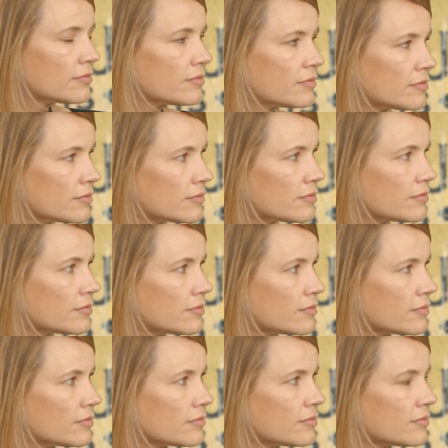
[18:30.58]

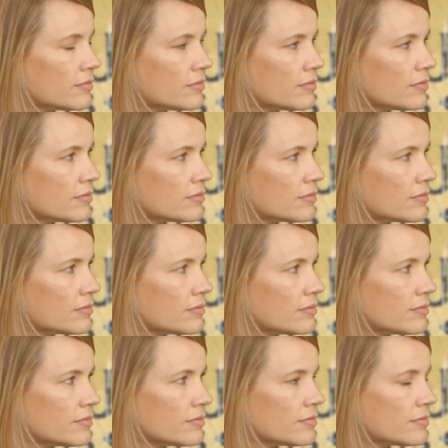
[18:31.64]

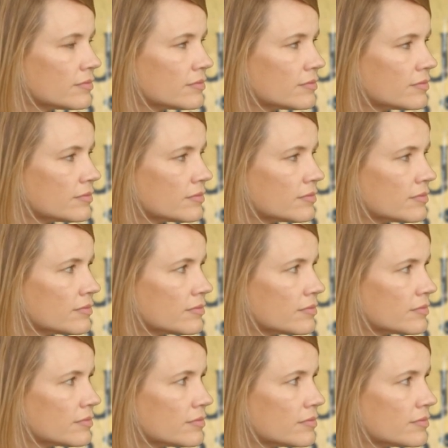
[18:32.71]

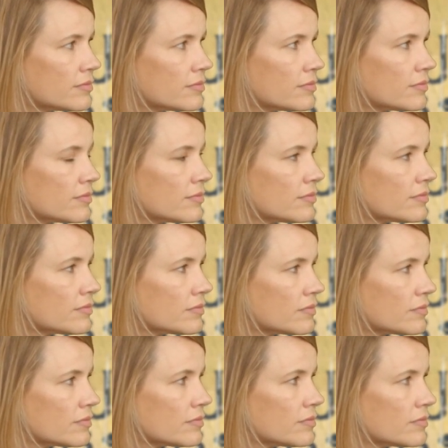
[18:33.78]

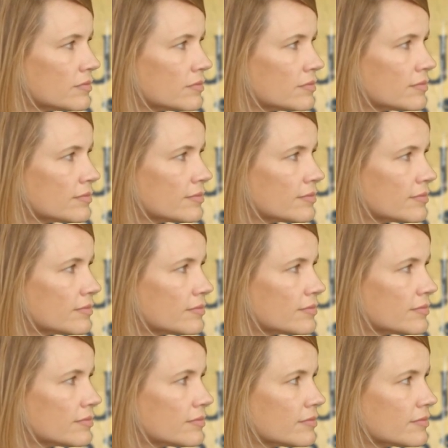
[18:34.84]

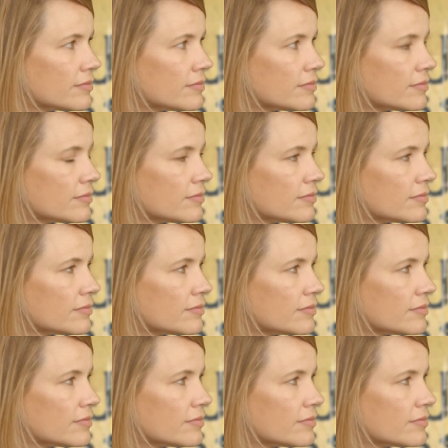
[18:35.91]
(not speaking)